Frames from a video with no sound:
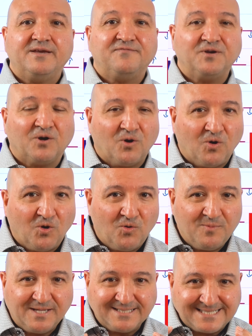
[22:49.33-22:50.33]
if your
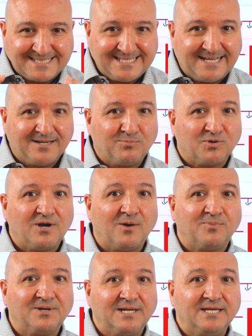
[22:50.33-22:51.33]
home is set up
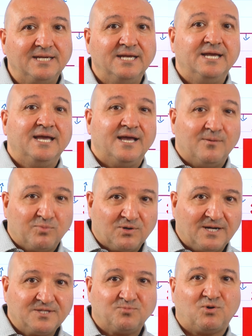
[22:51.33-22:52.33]
properly, and
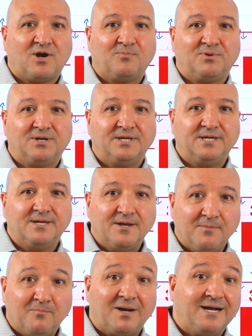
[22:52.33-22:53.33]
priced properly,
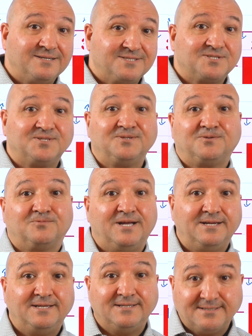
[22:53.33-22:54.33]
buyers are still
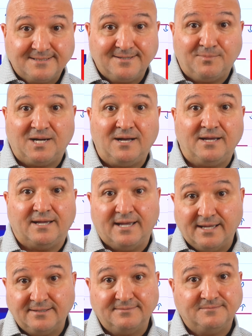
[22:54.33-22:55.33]
ready to buy.
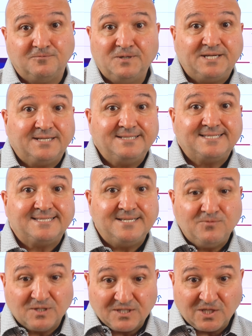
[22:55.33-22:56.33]
And we can
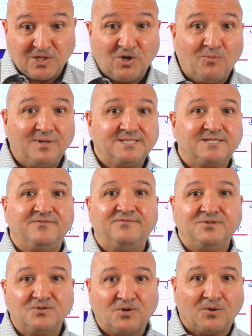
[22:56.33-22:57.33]
see with the low months of
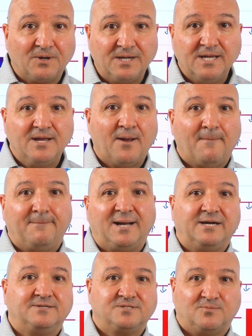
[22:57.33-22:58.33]
inventory,
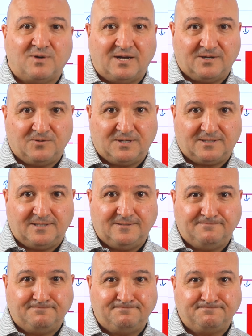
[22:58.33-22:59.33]
buyers are buying quickly.
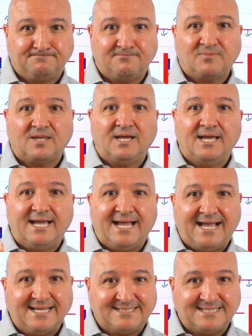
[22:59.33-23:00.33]

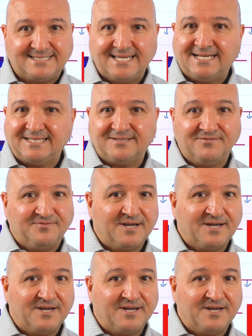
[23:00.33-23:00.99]
As I said at the